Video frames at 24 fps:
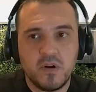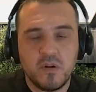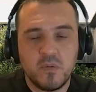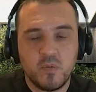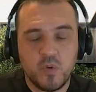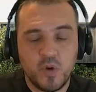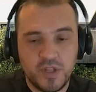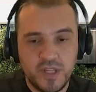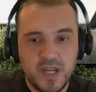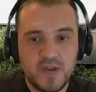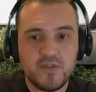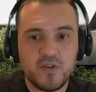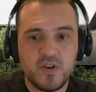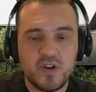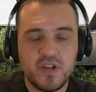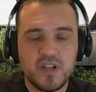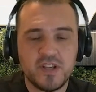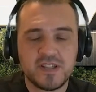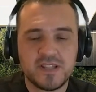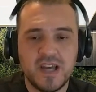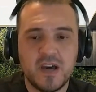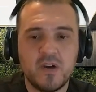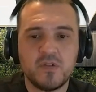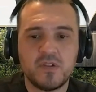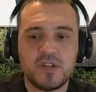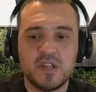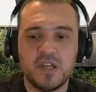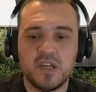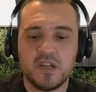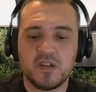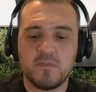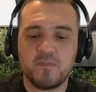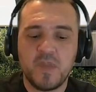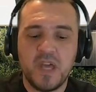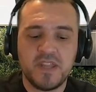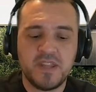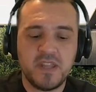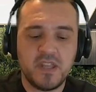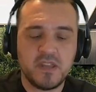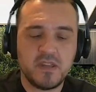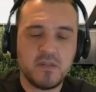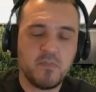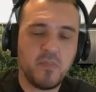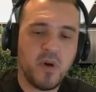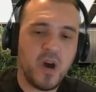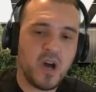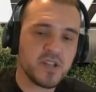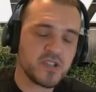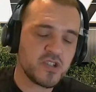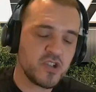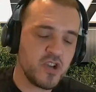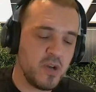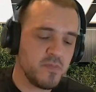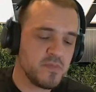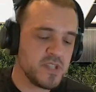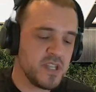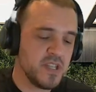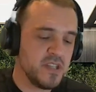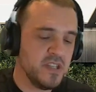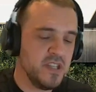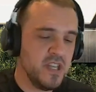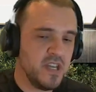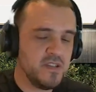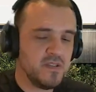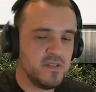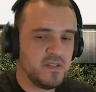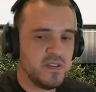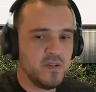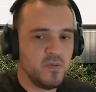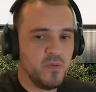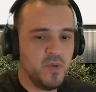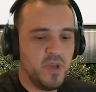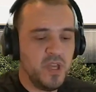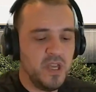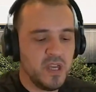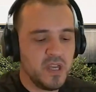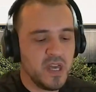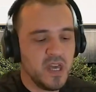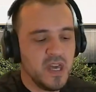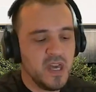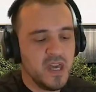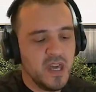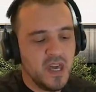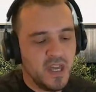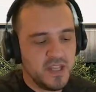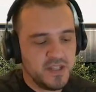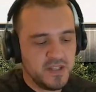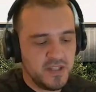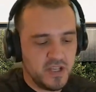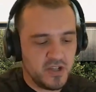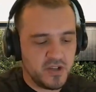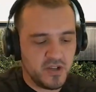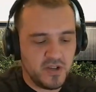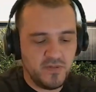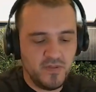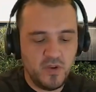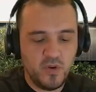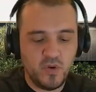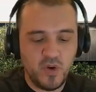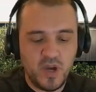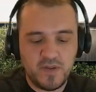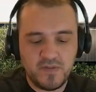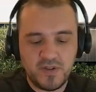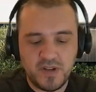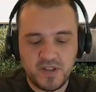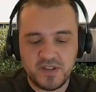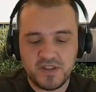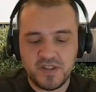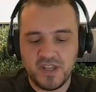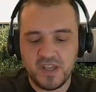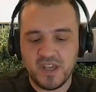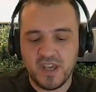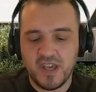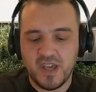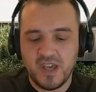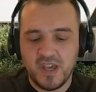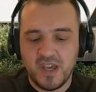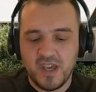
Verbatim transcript: whatever is out there, and then the boss comes at the end of the week and they review everything